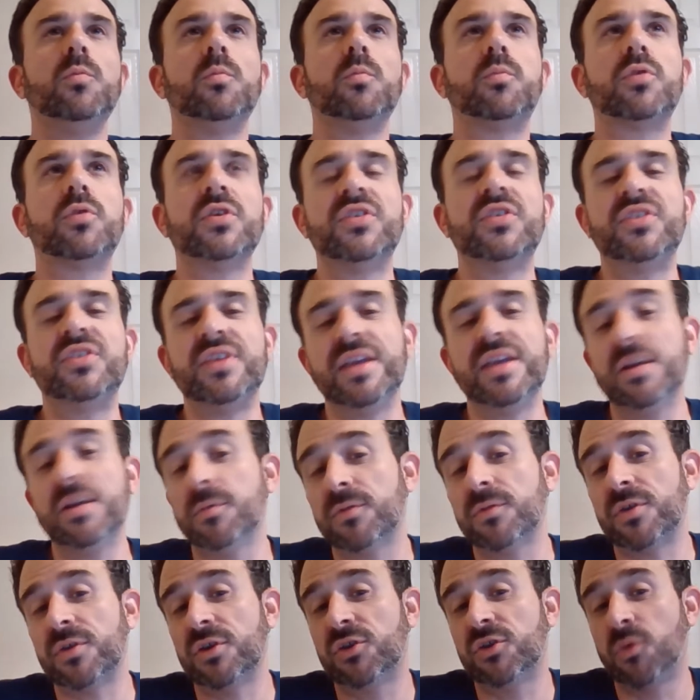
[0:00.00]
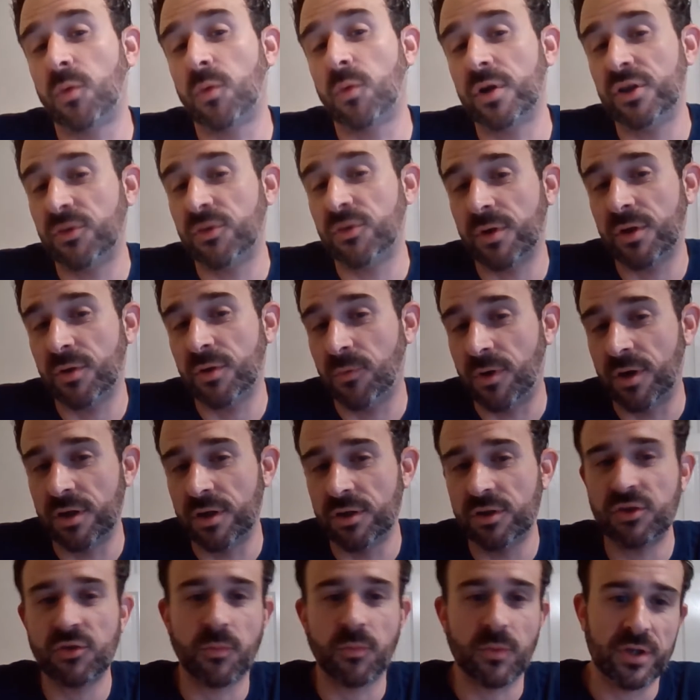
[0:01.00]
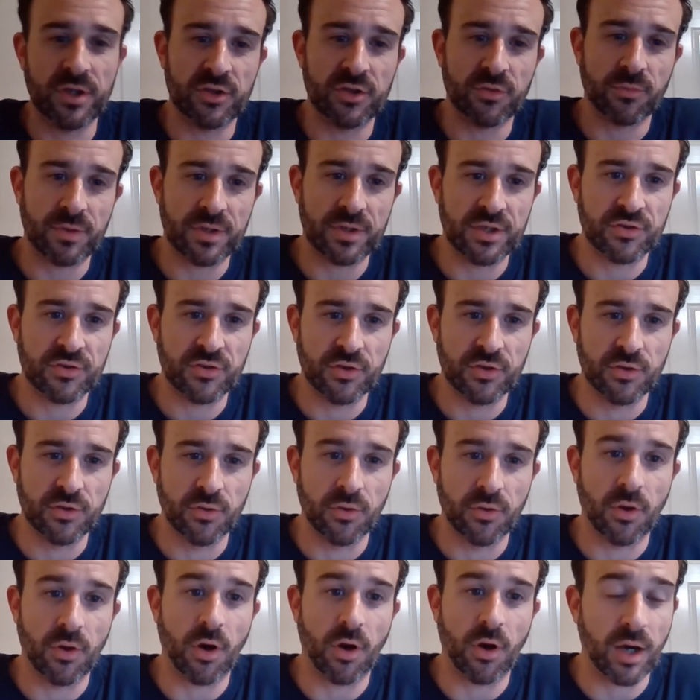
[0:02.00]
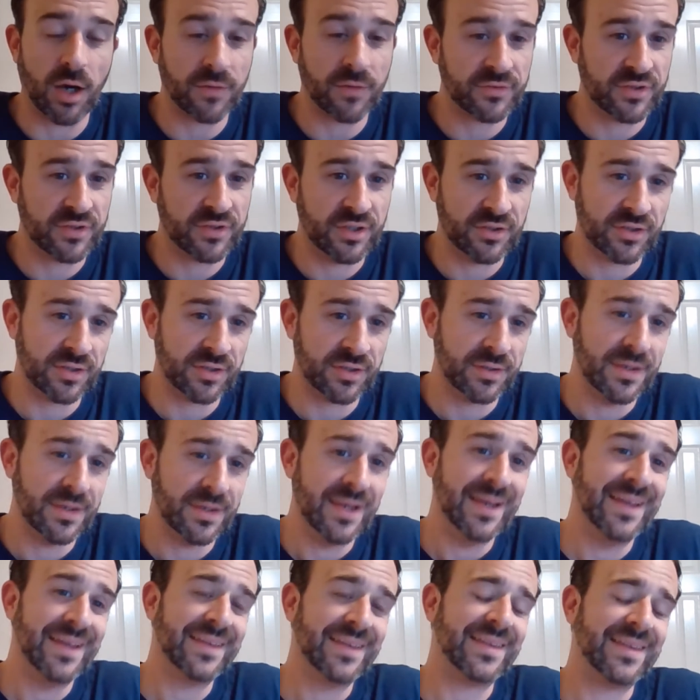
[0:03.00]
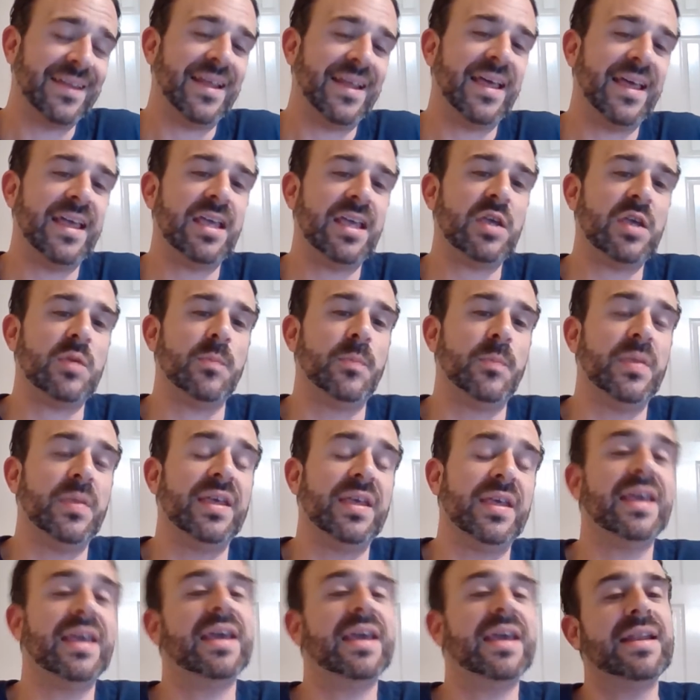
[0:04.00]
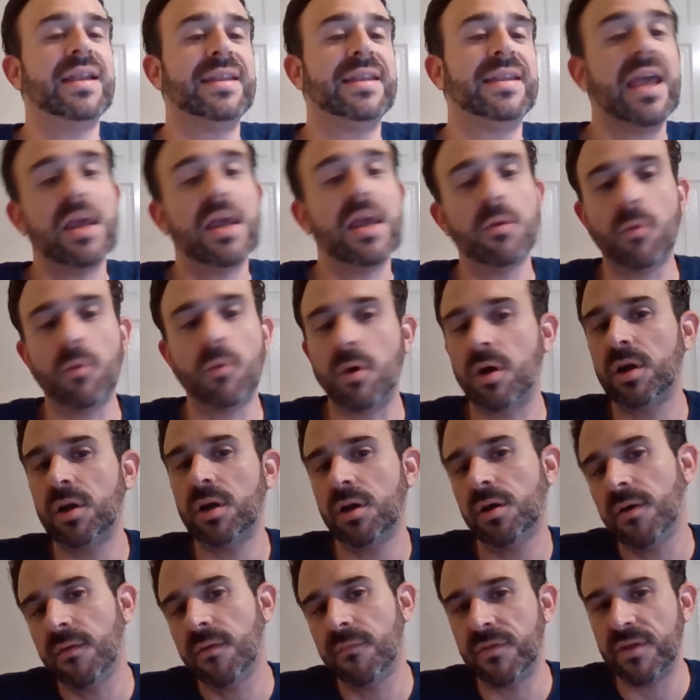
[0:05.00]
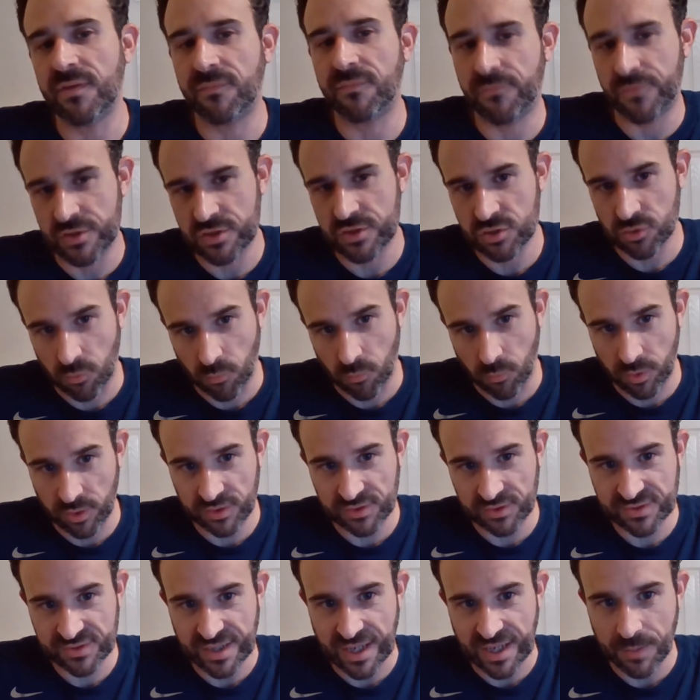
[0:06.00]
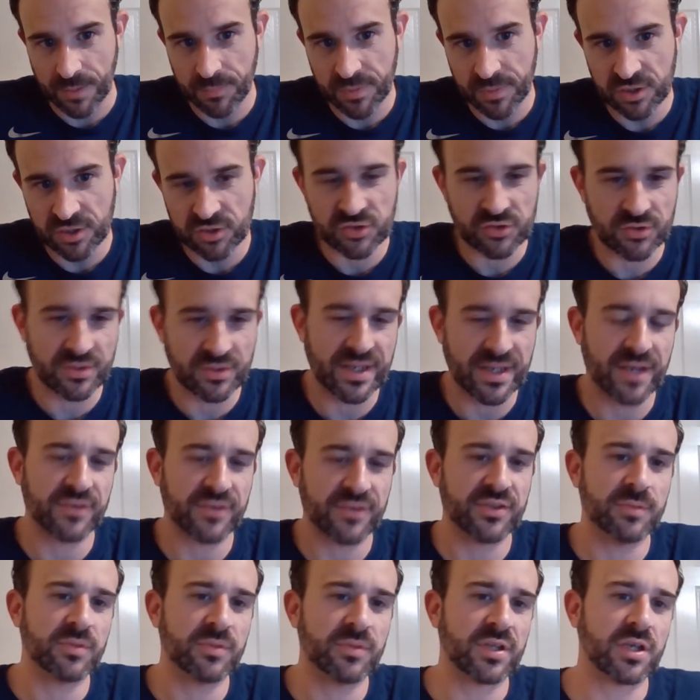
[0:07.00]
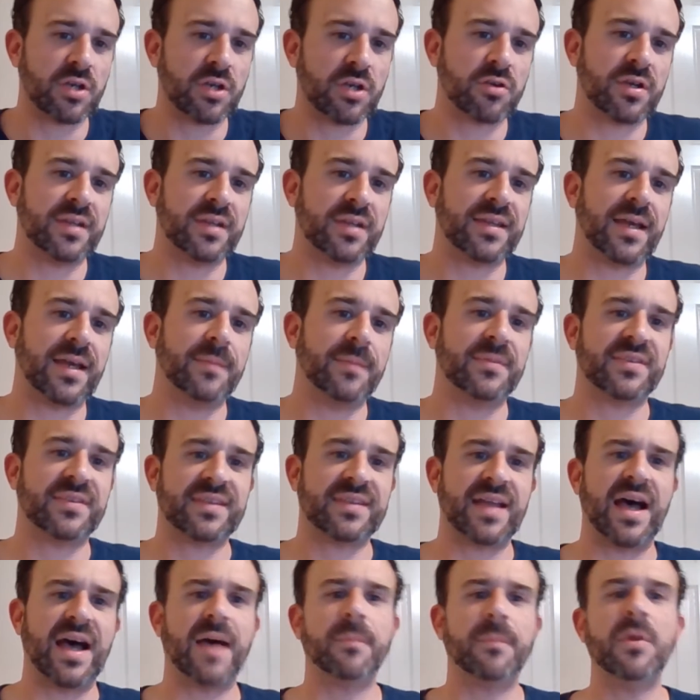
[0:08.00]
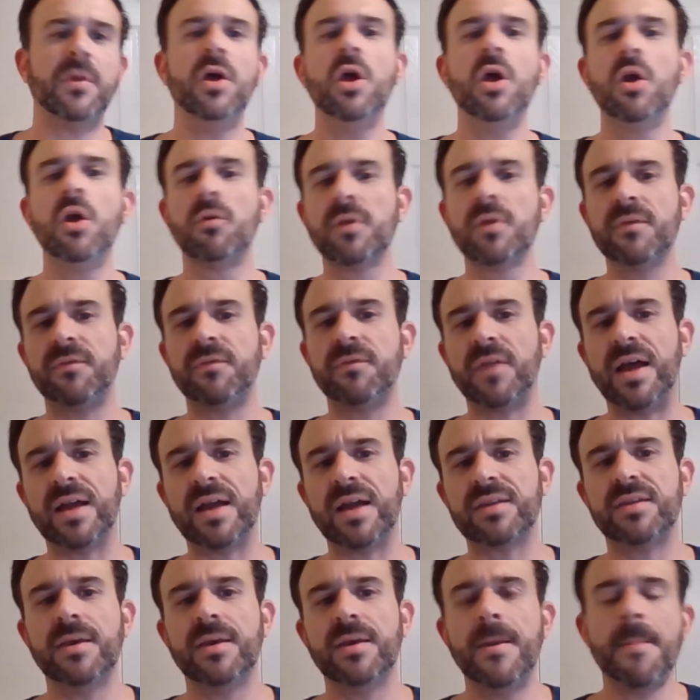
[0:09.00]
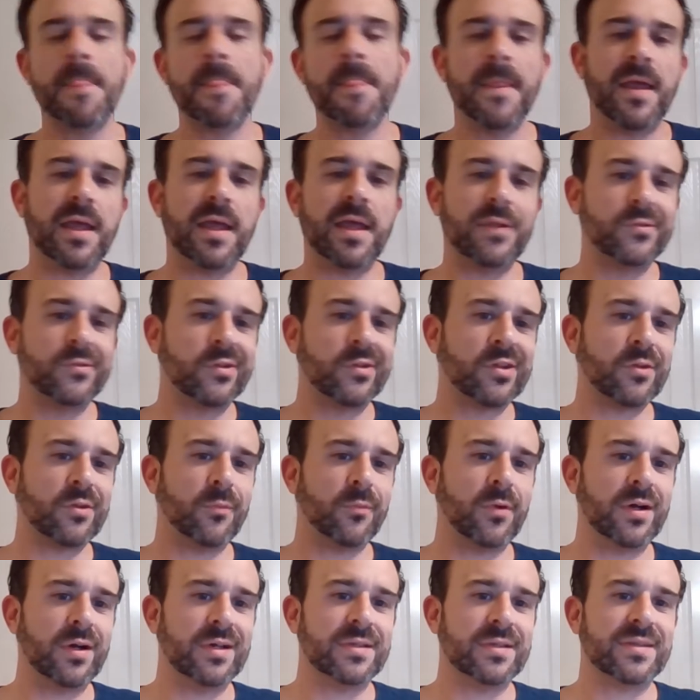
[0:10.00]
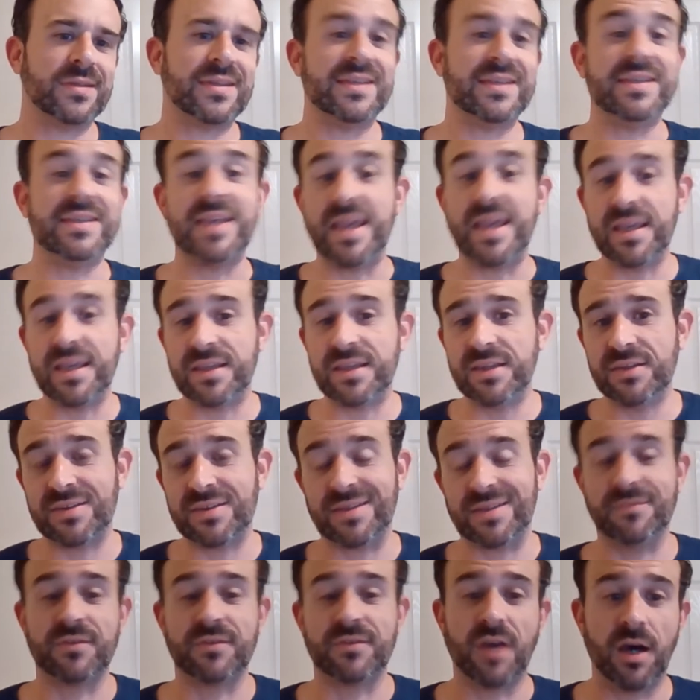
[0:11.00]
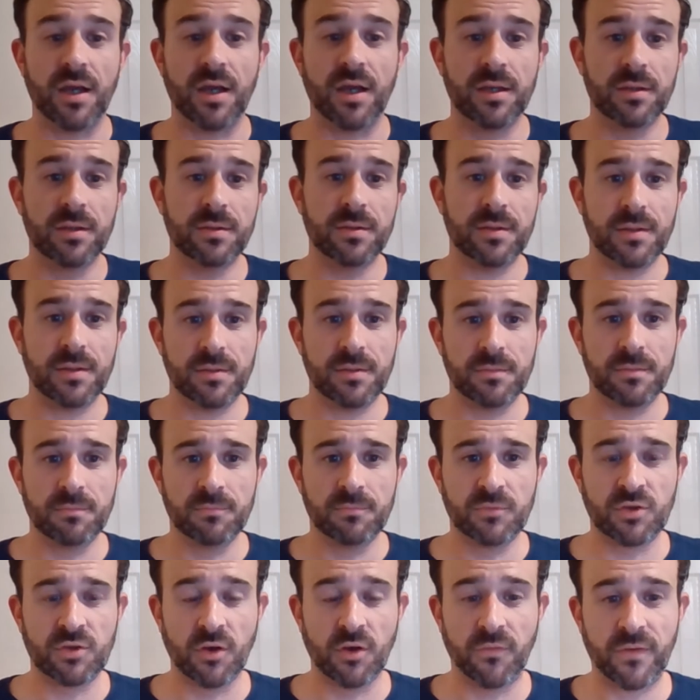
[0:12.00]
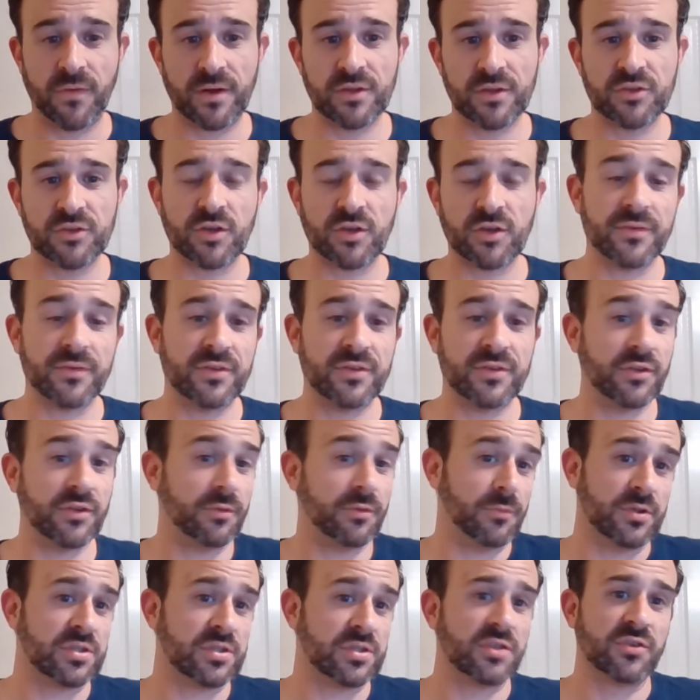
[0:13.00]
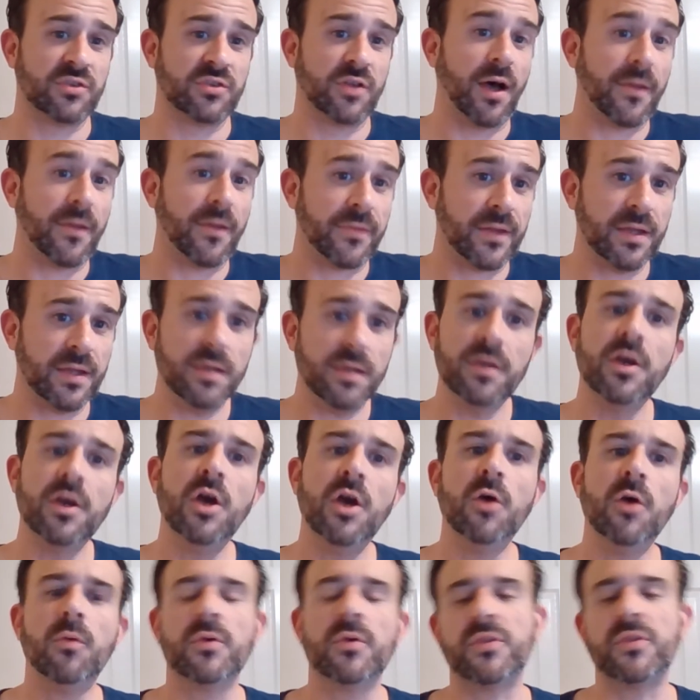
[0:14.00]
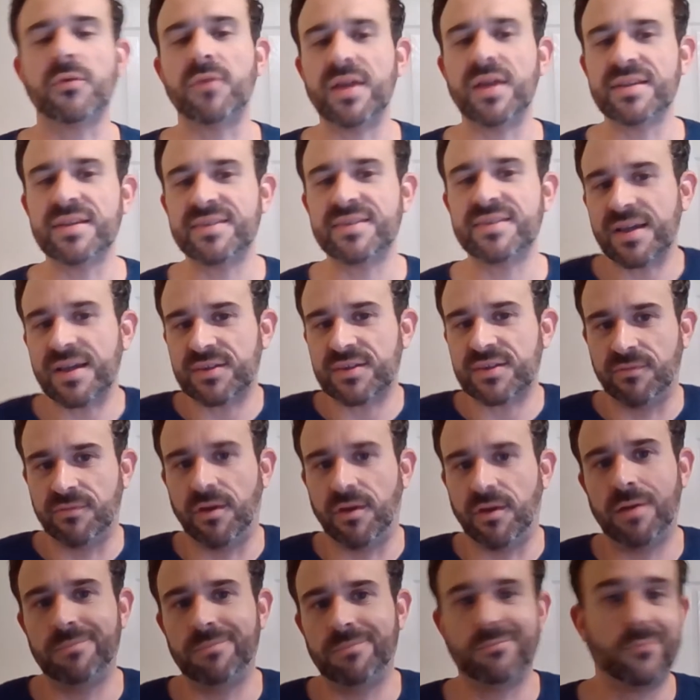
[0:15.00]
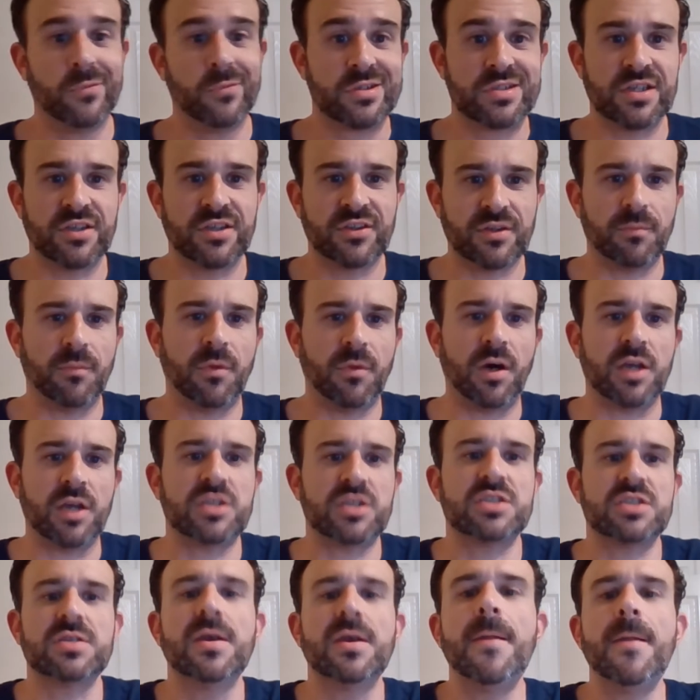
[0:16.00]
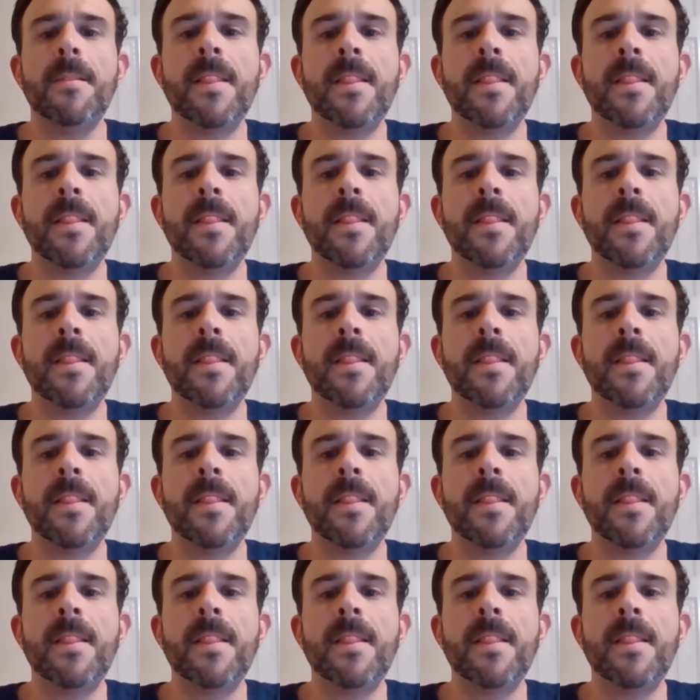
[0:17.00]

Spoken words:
proceed with the 2021-2022 offseason. Today began day one of the official work stoppage, so now seems like a great time to stop, reflect, and look at what the Yankees have done so far this offseason, which is nothing, what the Red Sox have done, which isn't much.